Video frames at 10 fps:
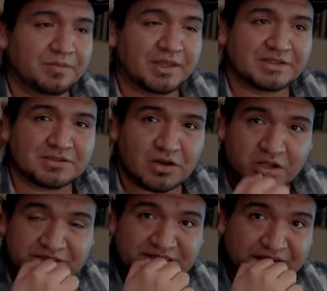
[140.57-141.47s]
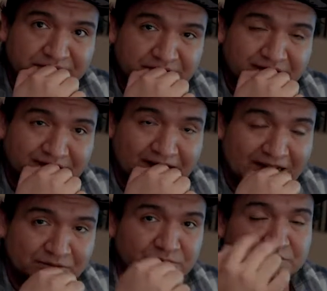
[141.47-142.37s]
It's a lot safer.
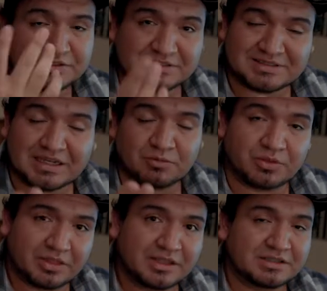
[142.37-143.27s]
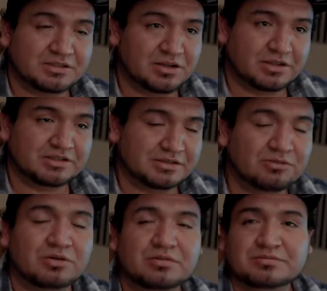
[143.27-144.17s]
I would think it's a lot,
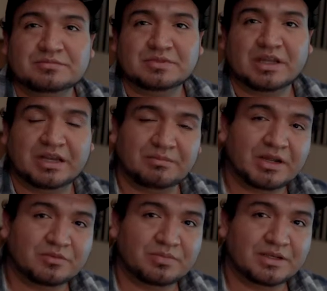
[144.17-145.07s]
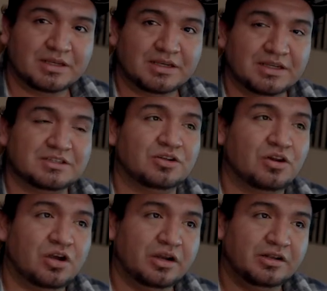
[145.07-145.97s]
well, in my opinion, it's a
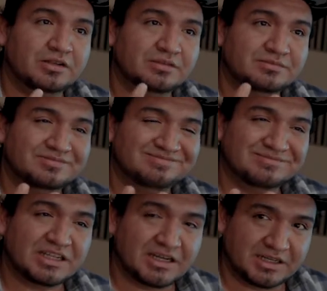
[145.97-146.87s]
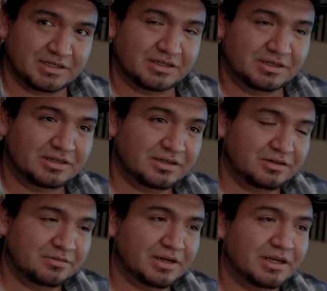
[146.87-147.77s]
lot cleaner,
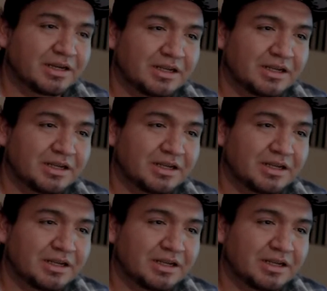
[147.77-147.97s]
right?